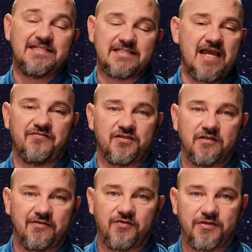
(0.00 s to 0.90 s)
just have to
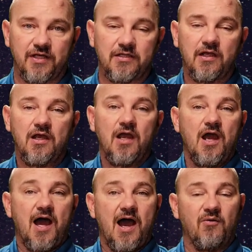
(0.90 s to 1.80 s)
live with it.
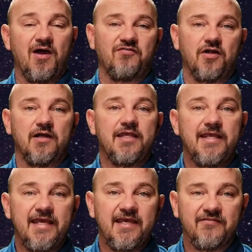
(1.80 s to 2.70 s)
However,
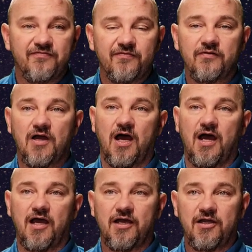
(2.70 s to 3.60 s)
if
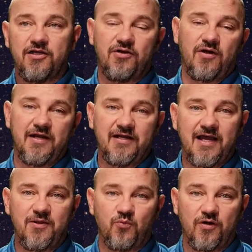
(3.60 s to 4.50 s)
uh, you're on a
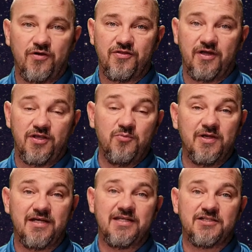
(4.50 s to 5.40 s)
night where the
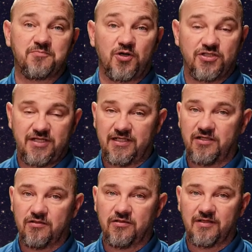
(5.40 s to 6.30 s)
humidity is
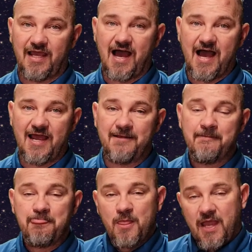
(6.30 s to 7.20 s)
particularly high
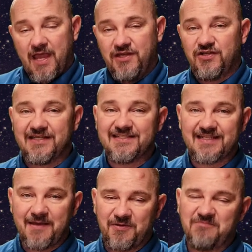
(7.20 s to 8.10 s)
and you can
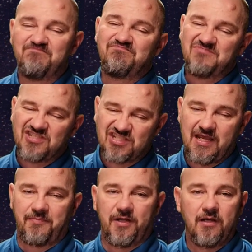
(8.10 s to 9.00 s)
skip it,
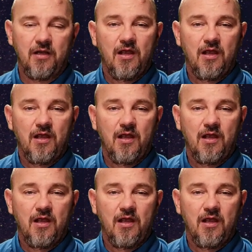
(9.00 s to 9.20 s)
skip it.